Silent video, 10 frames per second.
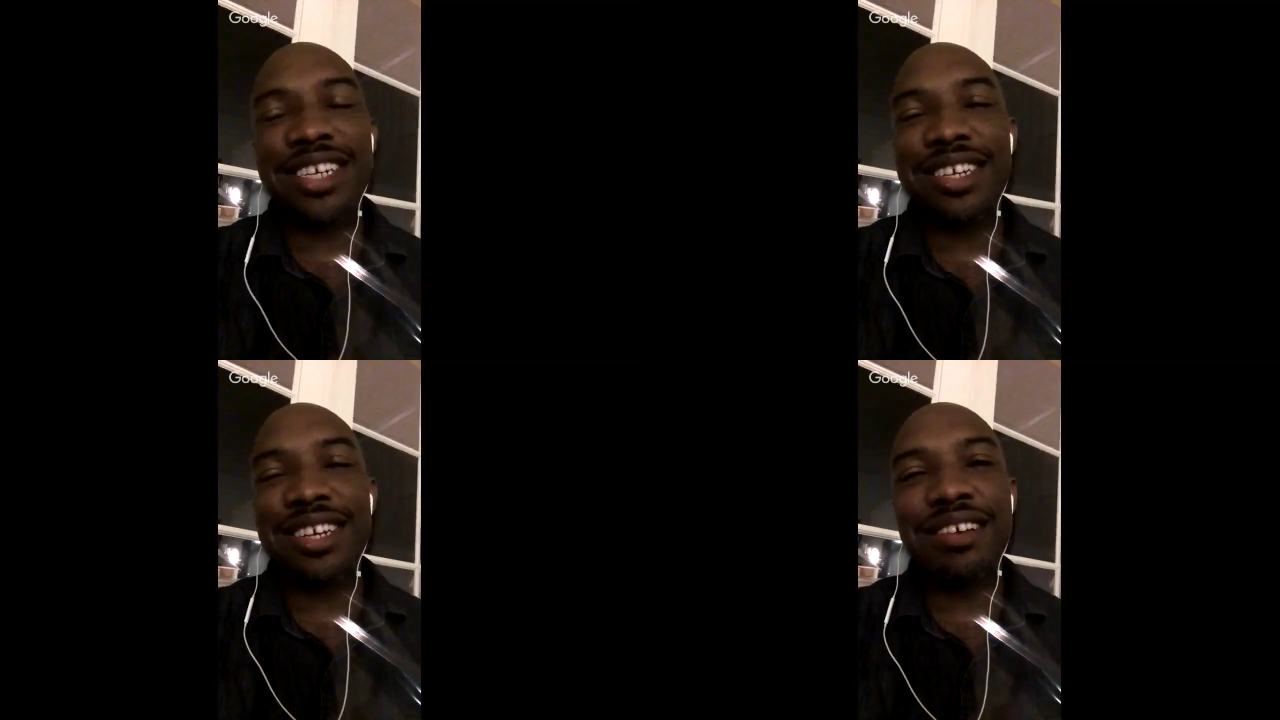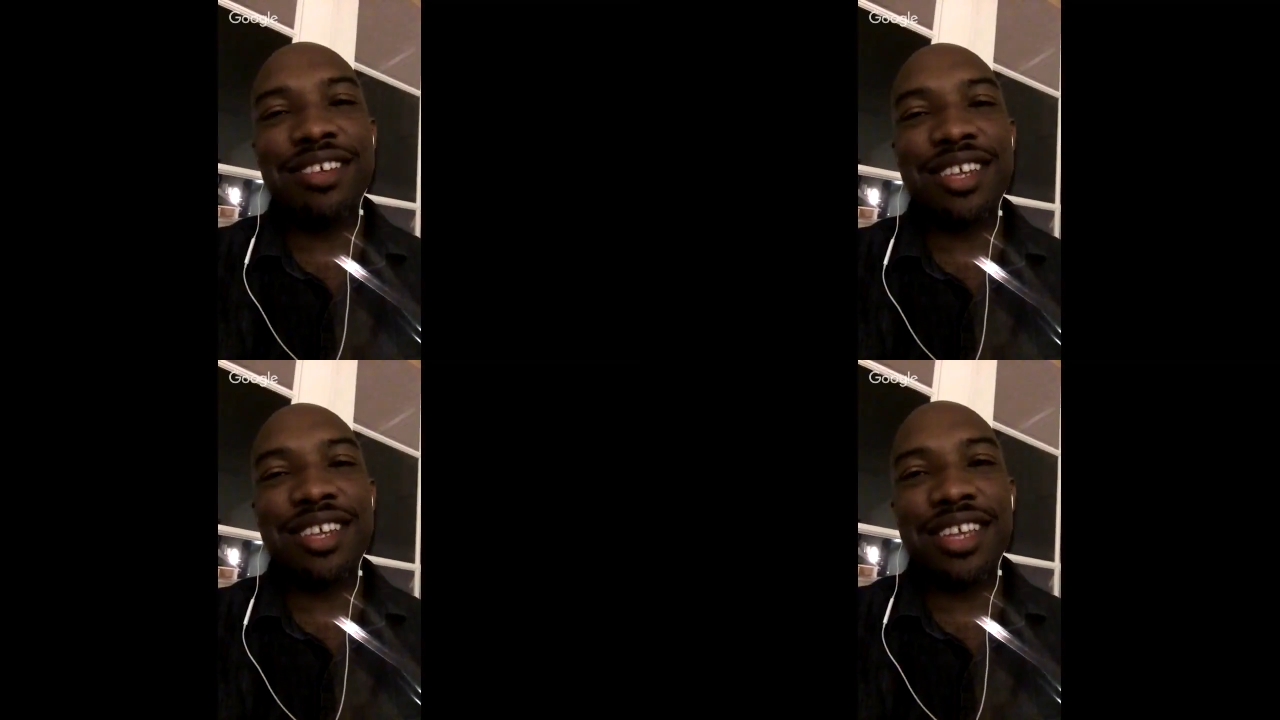loved it,
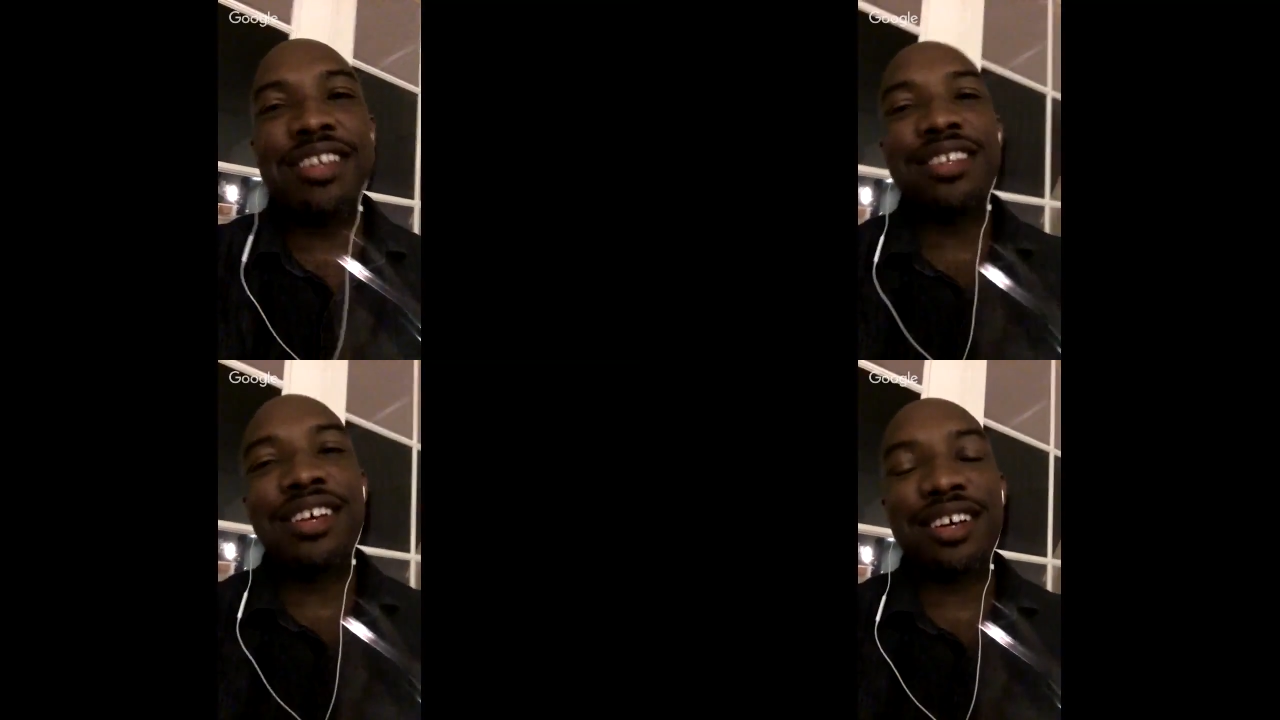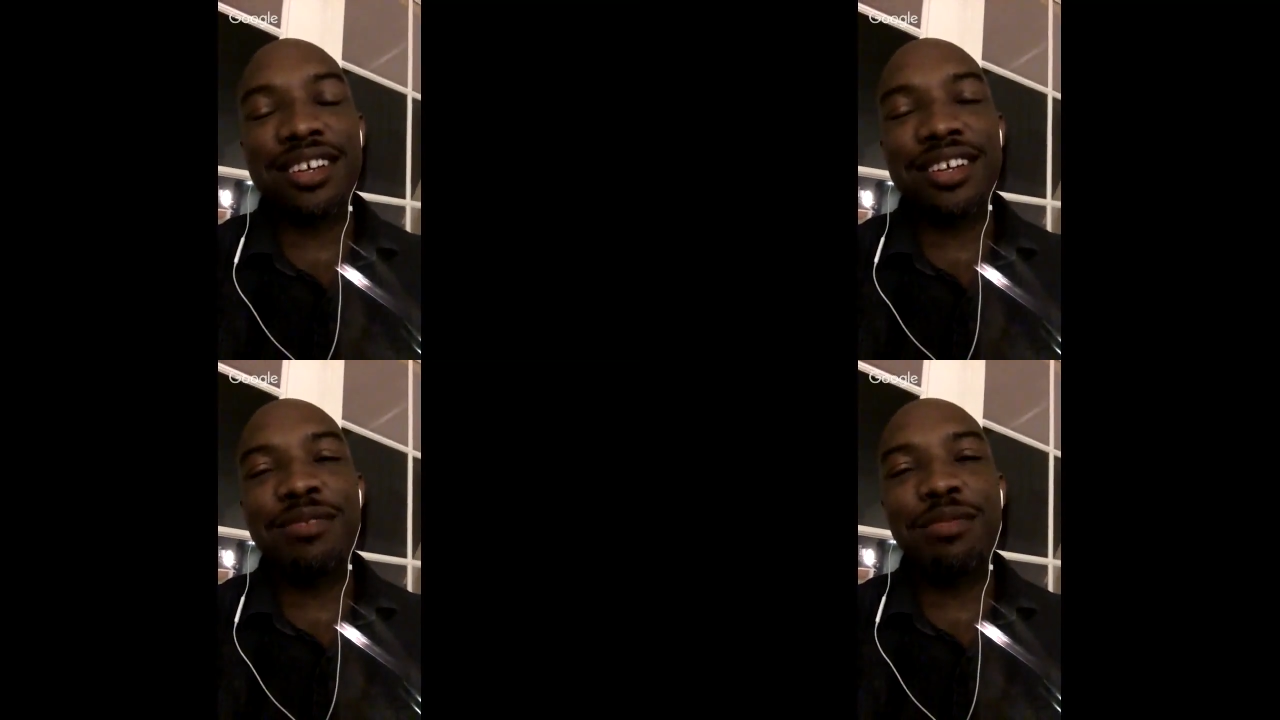and
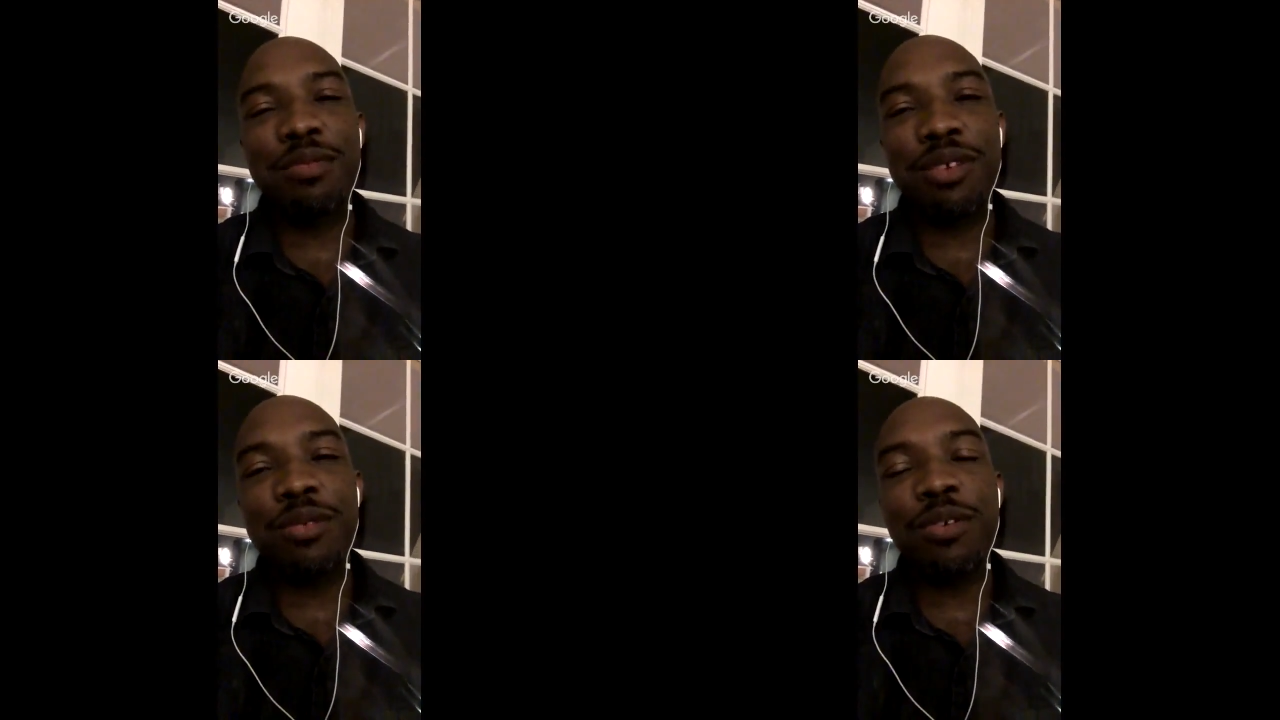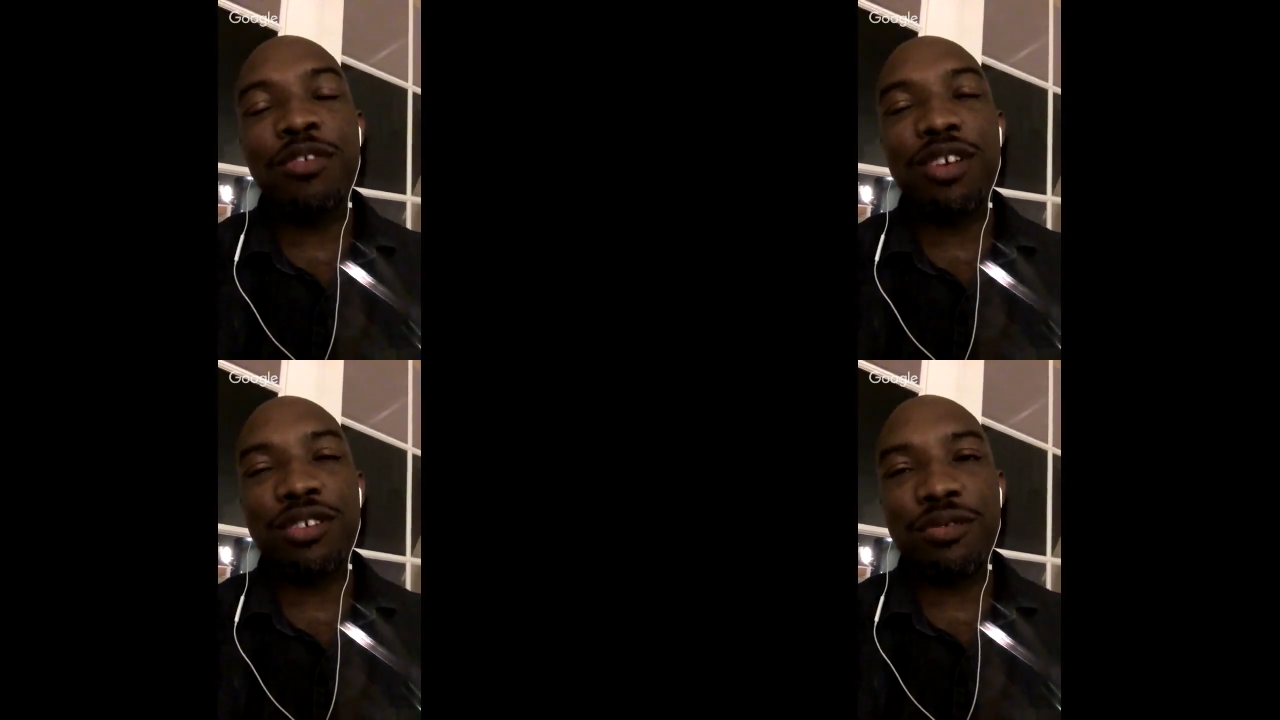it's been great
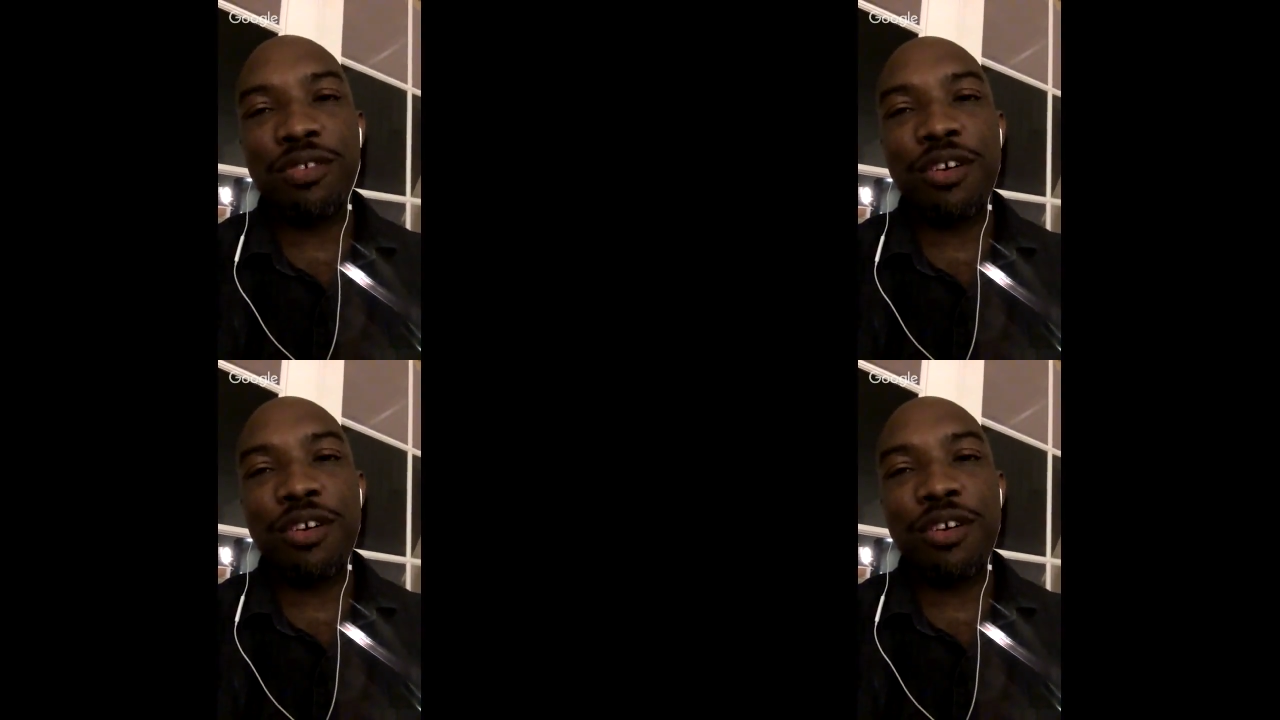so far.